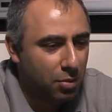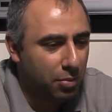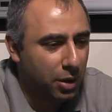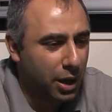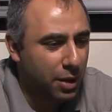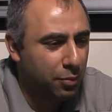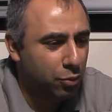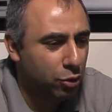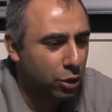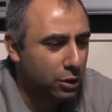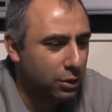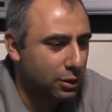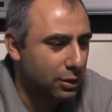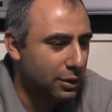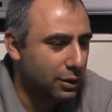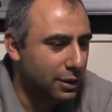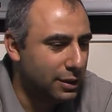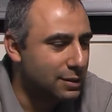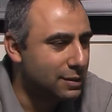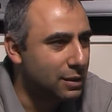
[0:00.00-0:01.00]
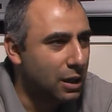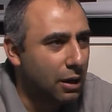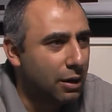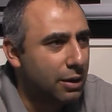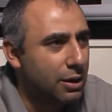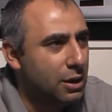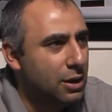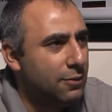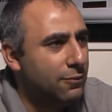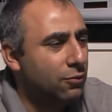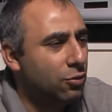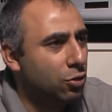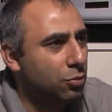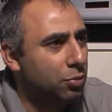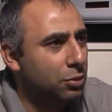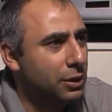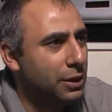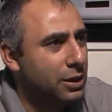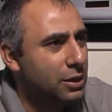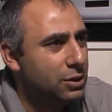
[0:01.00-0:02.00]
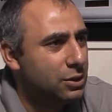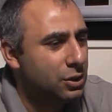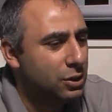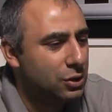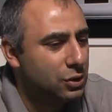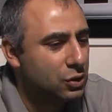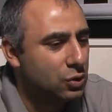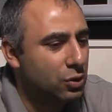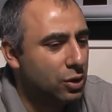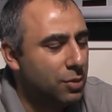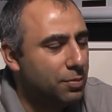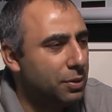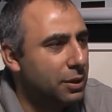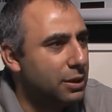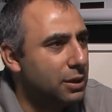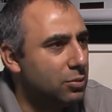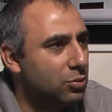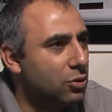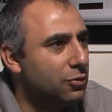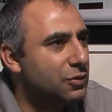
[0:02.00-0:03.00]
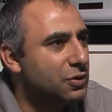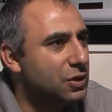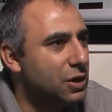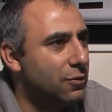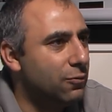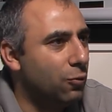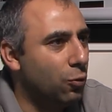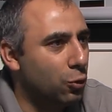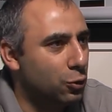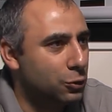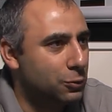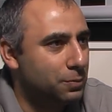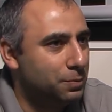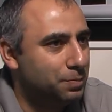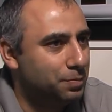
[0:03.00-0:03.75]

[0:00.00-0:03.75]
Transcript: my opponent is not an e4 player so he played the move c4